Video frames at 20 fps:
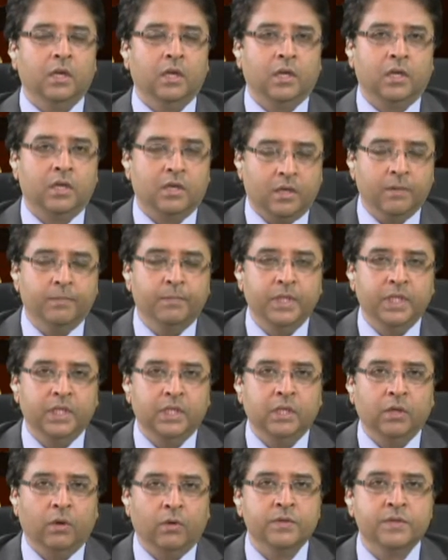
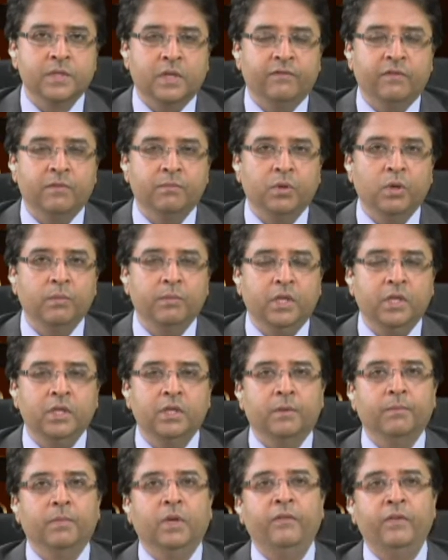completely on self-employment
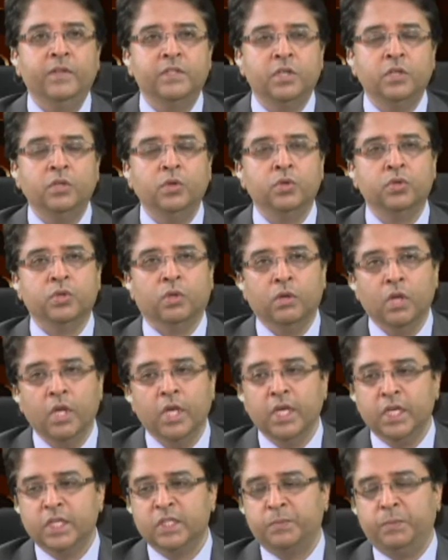income. If it's unusual,
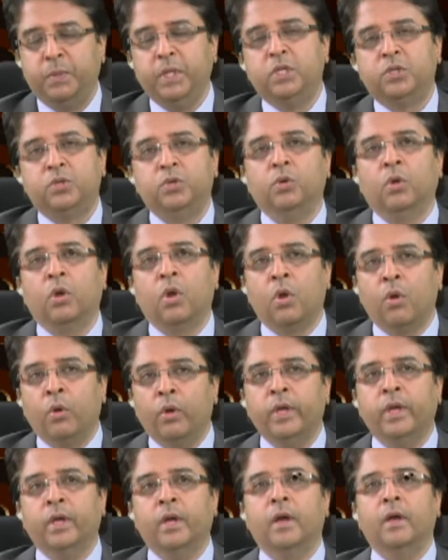speak to your
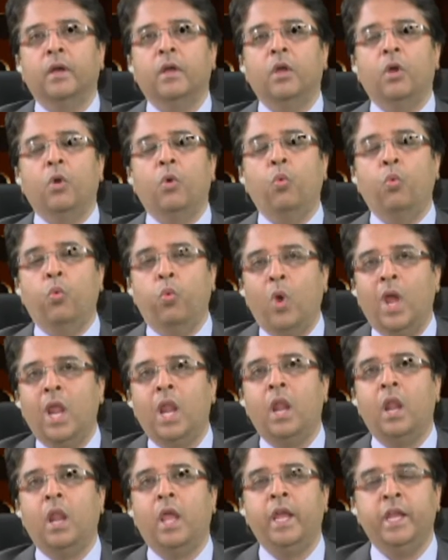lawyer
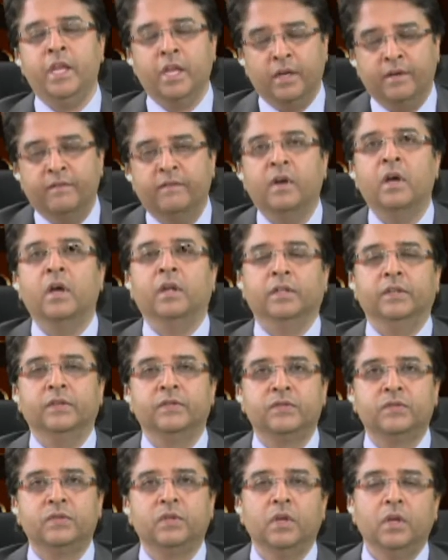well in
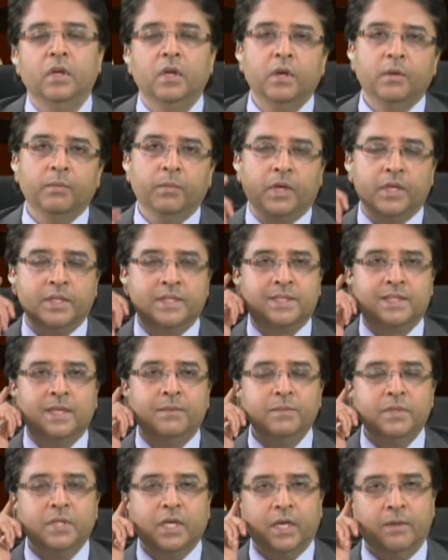advance, because
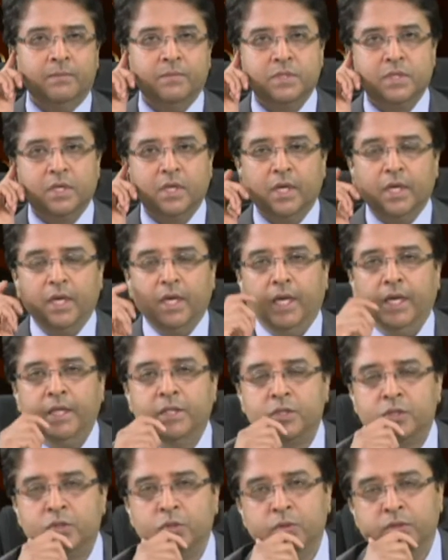sometimes
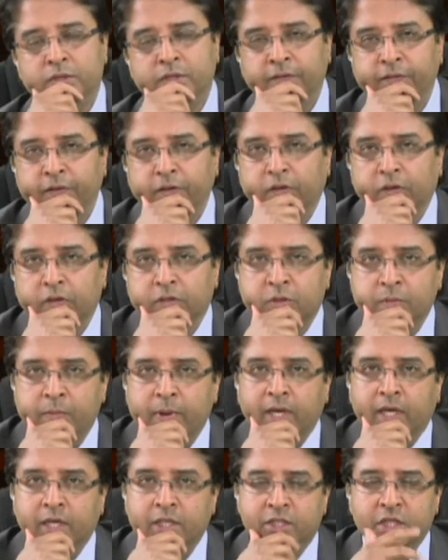it's too difficult to
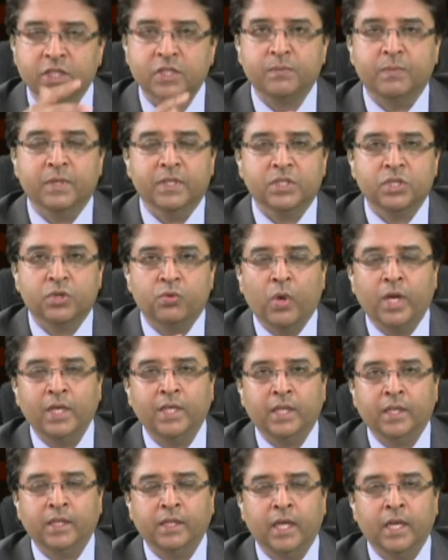make adjustments right
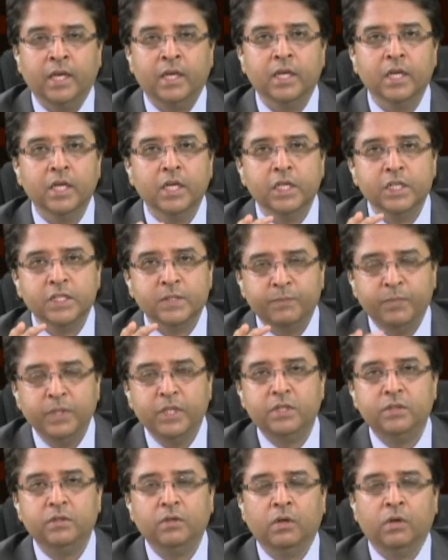at the end.
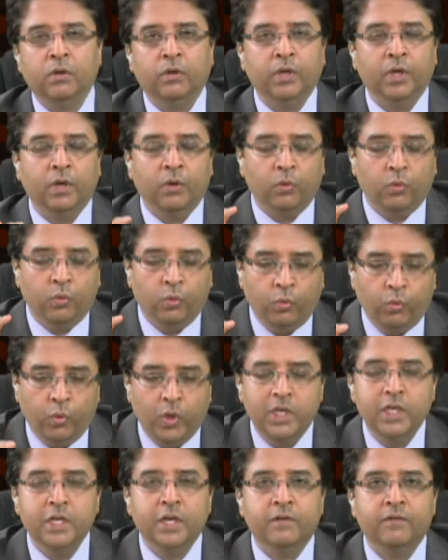Speak to your lawyer
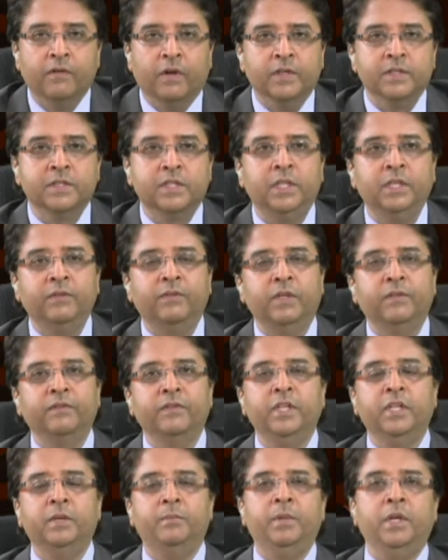well in advance, even if
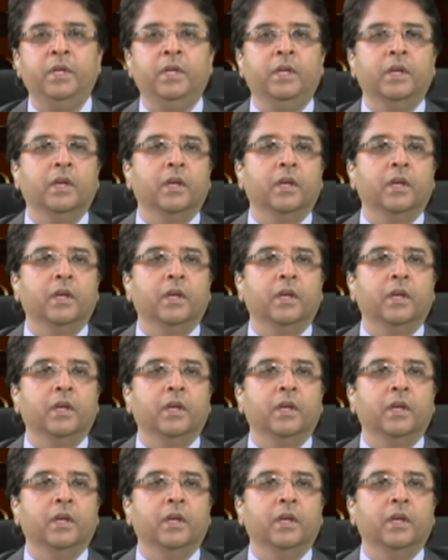need be